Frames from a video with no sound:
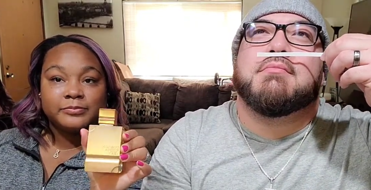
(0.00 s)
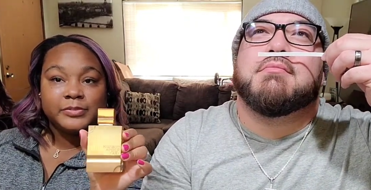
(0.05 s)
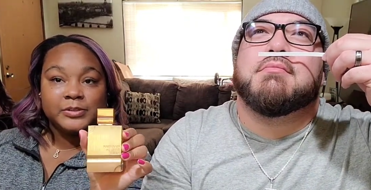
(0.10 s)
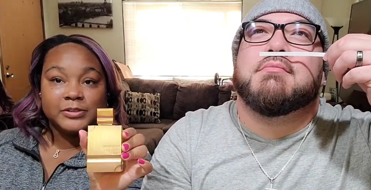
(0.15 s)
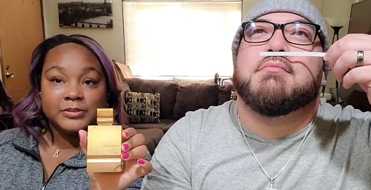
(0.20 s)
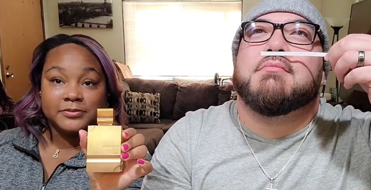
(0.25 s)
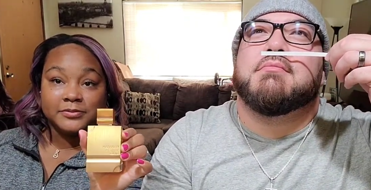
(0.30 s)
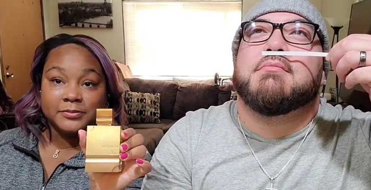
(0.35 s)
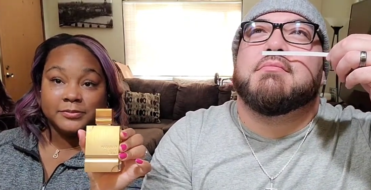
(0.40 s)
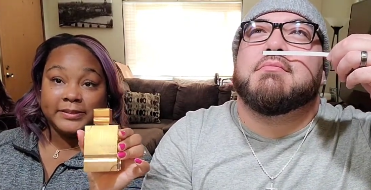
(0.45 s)

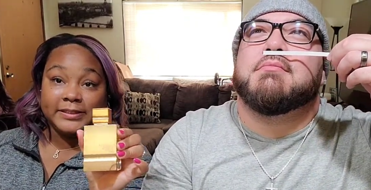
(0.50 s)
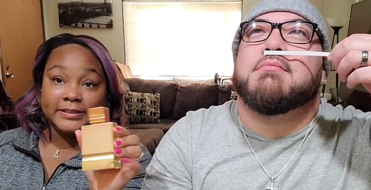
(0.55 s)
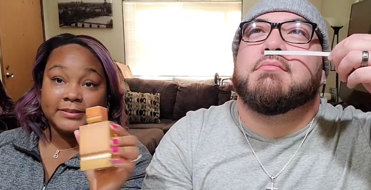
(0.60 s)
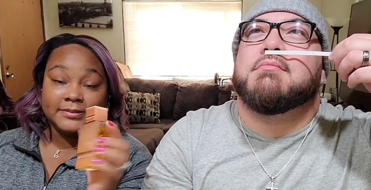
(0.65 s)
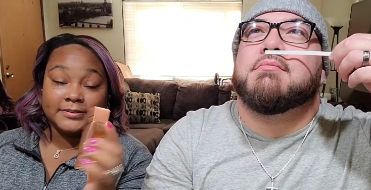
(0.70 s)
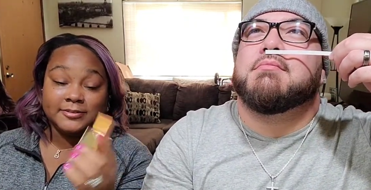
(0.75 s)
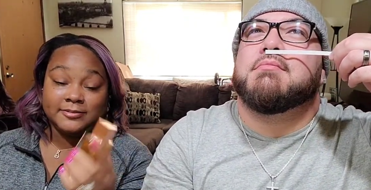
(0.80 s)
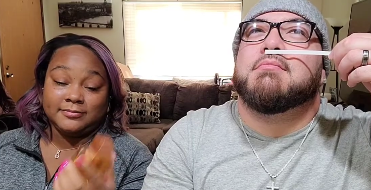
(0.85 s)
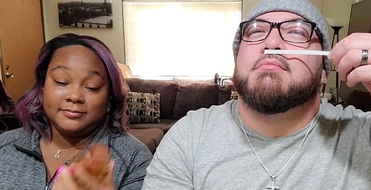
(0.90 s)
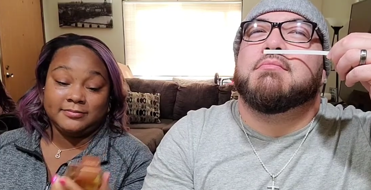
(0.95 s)
Speaker 1: Beautiful
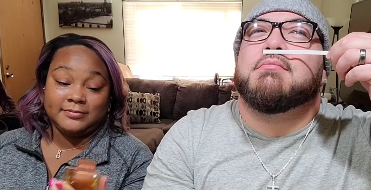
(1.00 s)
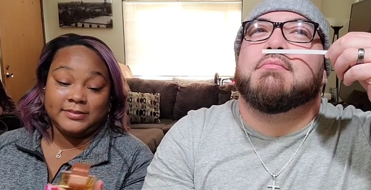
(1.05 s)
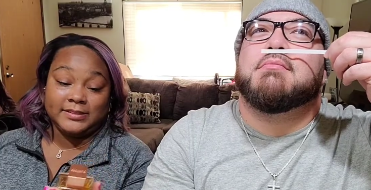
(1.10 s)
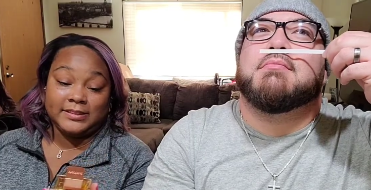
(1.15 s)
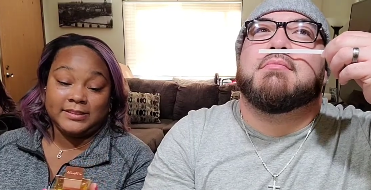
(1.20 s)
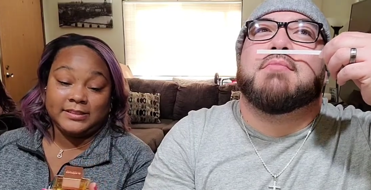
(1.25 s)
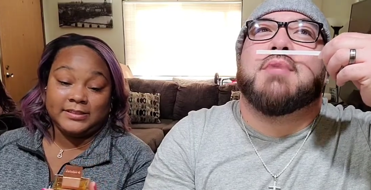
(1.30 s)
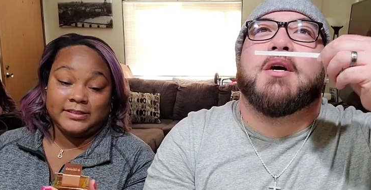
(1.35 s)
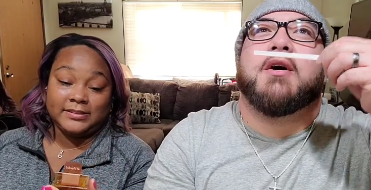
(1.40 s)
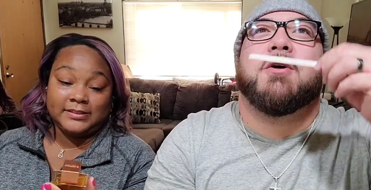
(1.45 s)
bottle.
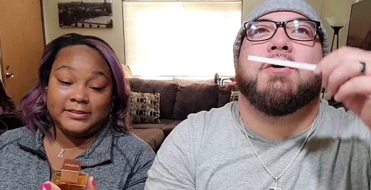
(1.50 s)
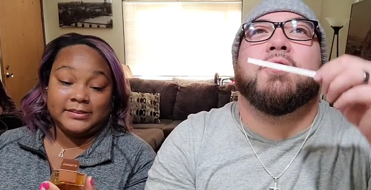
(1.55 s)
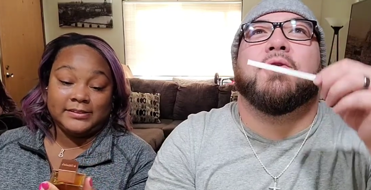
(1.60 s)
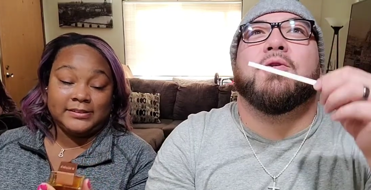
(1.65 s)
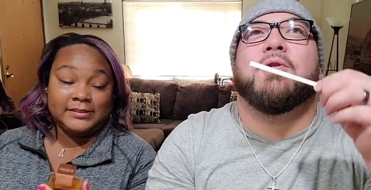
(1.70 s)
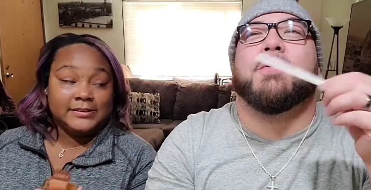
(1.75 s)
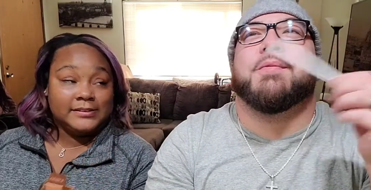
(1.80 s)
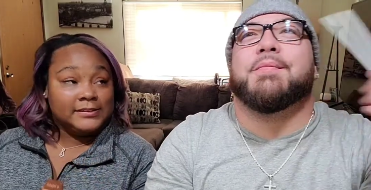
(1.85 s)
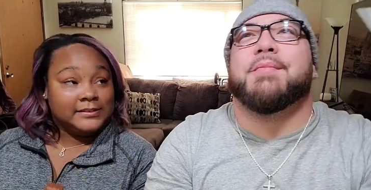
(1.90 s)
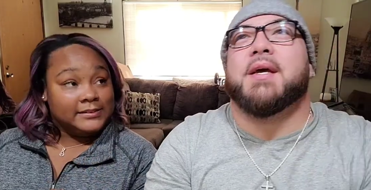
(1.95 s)

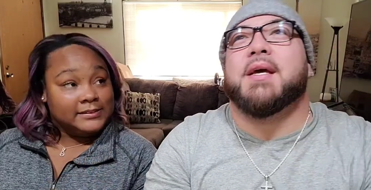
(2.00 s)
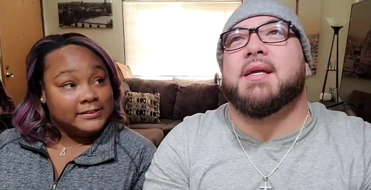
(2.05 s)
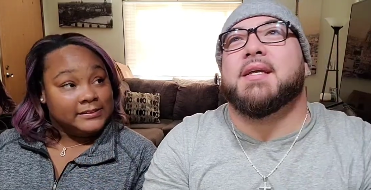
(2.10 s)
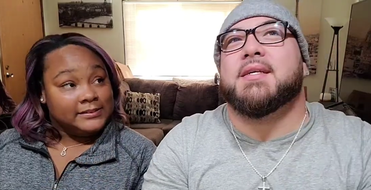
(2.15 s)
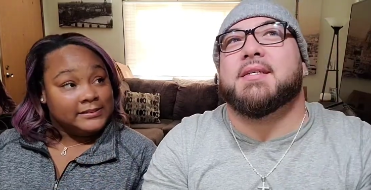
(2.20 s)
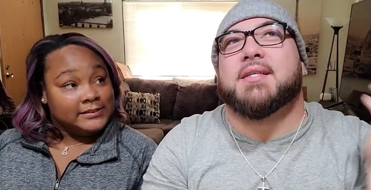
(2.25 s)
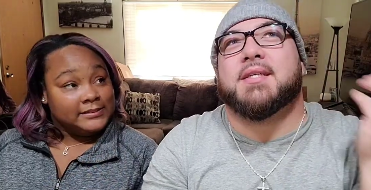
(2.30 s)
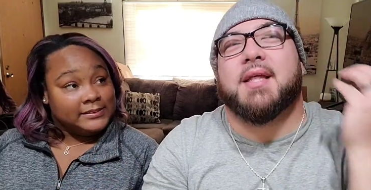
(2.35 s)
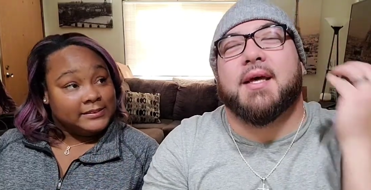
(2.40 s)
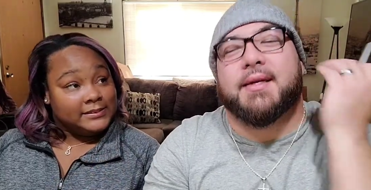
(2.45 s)
Speaker 2: Oh, man,
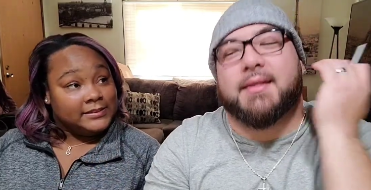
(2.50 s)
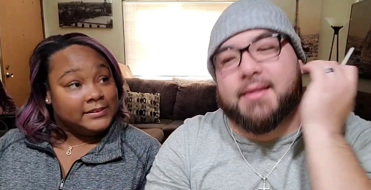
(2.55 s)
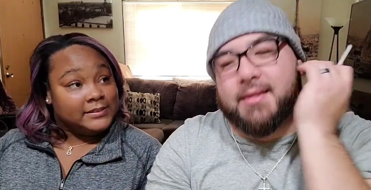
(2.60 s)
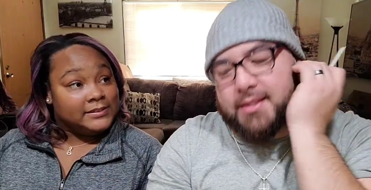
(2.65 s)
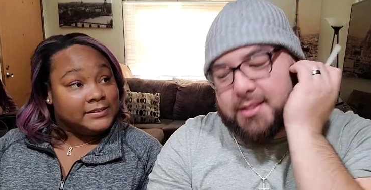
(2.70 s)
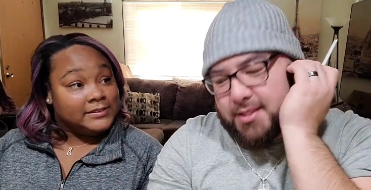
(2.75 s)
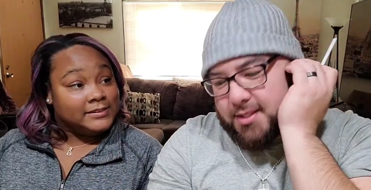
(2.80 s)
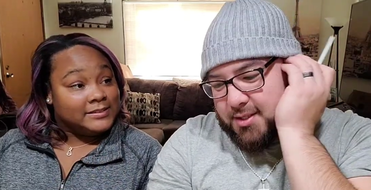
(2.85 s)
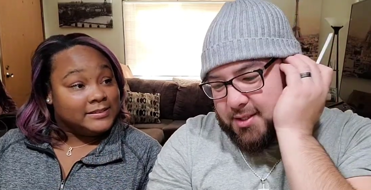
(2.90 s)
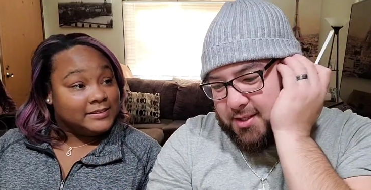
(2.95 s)
it's like
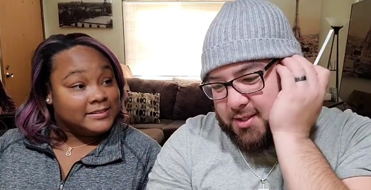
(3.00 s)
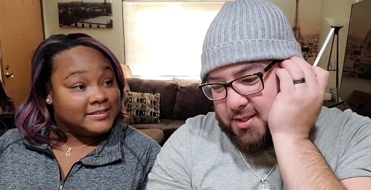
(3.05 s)
this